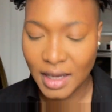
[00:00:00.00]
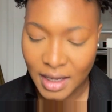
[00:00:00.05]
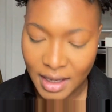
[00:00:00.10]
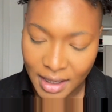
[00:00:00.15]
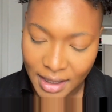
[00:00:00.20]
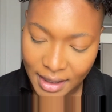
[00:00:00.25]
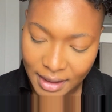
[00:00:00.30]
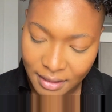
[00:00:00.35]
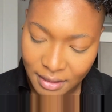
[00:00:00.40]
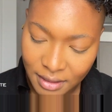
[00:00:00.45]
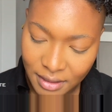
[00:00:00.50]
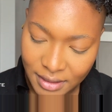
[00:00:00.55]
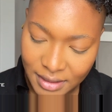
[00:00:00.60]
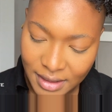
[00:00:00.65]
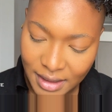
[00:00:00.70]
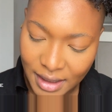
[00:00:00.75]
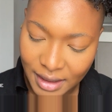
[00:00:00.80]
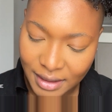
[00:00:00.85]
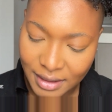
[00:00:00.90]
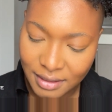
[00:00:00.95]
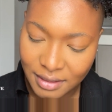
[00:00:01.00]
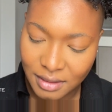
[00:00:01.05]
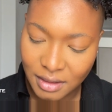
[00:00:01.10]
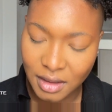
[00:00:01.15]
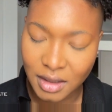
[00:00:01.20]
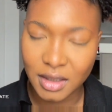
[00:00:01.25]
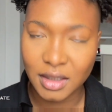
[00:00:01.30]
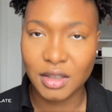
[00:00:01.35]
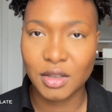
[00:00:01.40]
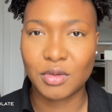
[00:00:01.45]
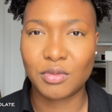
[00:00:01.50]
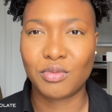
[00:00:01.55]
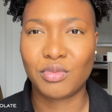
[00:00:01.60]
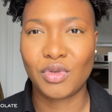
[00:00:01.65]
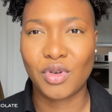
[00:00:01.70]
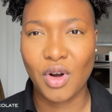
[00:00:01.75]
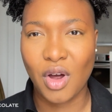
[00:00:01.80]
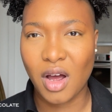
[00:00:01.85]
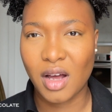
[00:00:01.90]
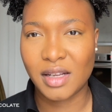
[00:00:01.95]
It looks like a dark
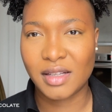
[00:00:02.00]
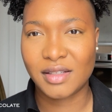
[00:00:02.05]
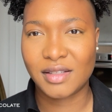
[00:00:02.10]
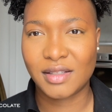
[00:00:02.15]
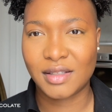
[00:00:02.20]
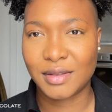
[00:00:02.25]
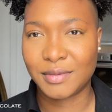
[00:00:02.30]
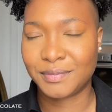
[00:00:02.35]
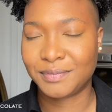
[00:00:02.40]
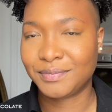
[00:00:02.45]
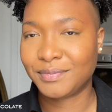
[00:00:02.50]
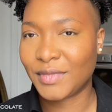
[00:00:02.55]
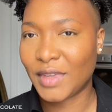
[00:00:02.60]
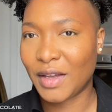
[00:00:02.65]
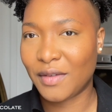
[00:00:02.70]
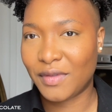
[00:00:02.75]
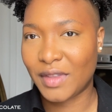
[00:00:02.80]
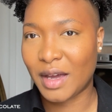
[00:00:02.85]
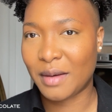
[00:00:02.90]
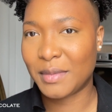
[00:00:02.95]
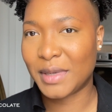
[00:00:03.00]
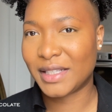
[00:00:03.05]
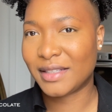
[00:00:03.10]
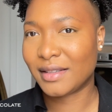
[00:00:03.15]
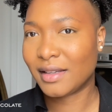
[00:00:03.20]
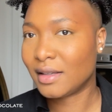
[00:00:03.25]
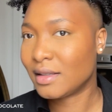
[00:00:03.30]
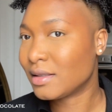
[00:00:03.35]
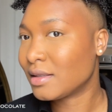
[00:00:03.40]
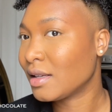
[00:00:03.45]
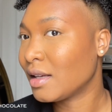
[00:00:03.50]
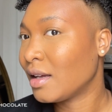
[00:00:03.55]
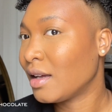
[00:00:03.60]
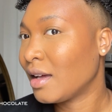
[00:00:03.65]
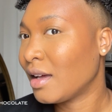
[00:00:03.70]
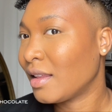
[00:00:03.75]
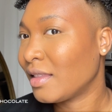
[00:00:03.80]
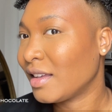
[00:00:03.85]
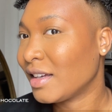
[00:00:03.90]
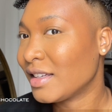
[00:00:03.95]
bronze, if that makes sense.
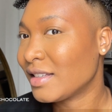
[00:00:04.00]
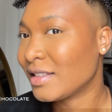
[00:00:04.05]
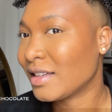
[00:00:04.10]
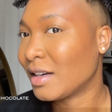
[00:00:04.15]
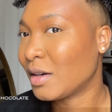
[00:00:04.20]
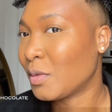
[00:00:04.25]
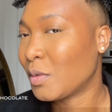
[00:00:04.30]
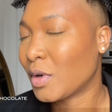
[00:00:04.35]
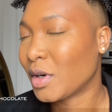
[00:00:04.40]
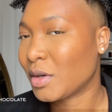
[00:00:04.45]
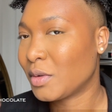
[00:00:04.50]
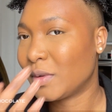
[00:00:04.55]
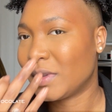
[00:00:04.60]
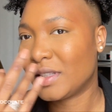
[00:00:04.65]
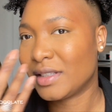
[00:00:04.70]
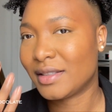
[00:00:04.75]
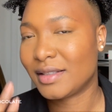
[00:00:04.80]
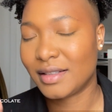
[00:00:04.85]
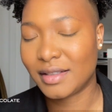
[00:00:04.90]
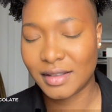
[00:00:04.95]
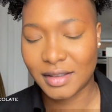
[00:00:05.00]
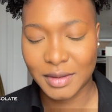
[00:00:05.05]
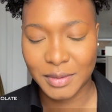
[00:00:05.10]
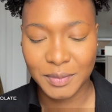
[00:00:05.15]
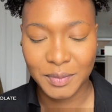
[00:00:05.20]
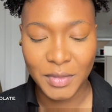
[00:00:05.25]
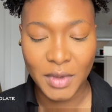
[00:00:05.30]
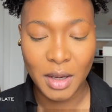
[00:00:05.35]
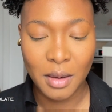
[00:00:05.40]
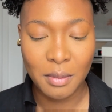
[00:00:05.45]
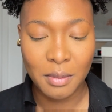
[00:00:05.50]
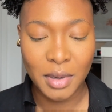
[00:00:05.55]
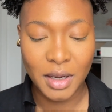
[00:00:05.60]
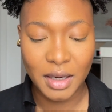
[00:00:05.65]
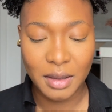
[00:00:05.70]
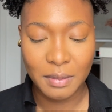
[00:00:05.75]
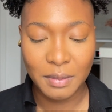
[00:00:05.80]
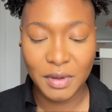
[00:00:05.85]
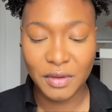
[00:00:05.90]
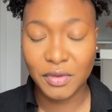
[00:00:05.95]
I think it's gonna work with this look.
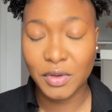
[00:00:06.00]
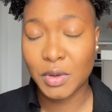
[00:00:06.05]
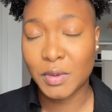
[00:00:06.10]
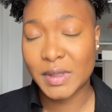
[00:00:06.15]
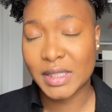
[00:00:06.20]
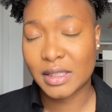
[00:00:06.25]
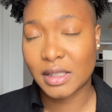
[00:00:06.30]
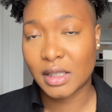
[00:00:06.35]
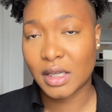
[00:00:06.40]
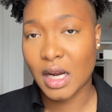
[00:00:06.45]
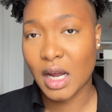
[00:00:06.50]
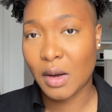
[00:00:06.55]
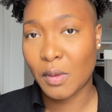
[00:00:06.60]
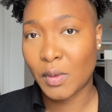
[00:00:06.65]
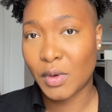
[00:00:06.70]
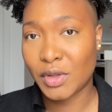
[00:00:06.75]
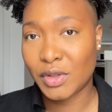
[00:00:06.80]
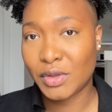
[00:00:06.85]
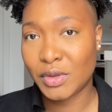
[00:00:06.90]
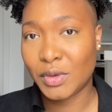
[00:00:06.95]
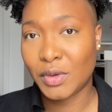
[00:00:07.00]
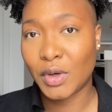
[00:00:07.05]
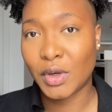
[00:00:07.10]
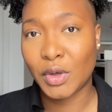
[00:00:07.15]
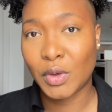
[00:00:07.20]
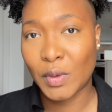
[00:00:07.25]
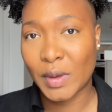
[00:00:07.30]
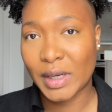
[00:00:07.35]
But before we start, I wanna do a quick